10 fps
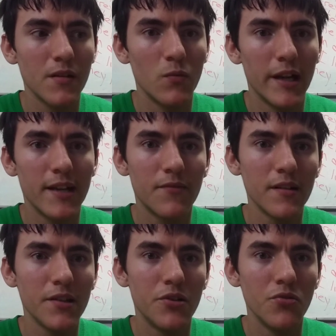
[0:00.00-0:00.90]
We didn't
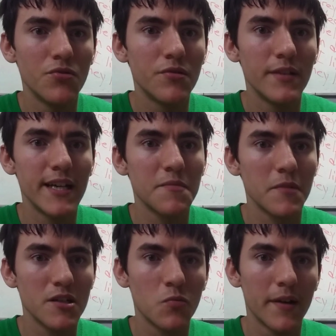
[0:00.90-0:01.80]
really do as
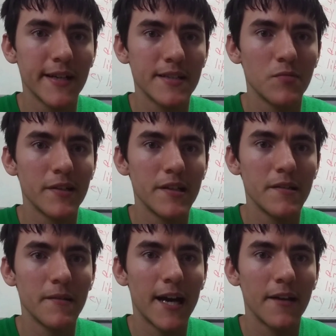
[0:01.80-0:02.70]
much work as
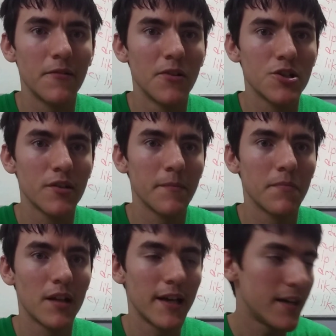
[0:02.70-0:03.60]
we had originally
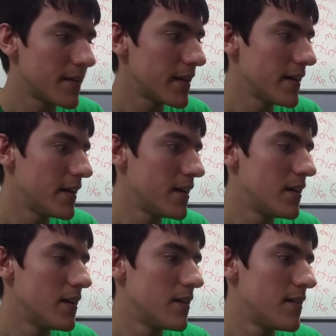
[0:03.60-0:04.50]
planned.
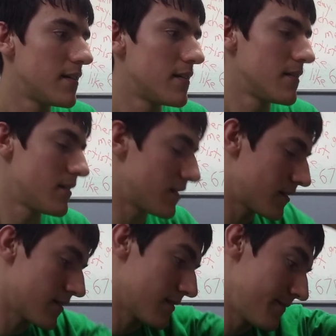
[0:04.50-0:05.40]

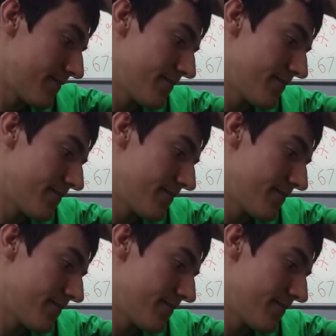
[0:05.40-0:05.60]
But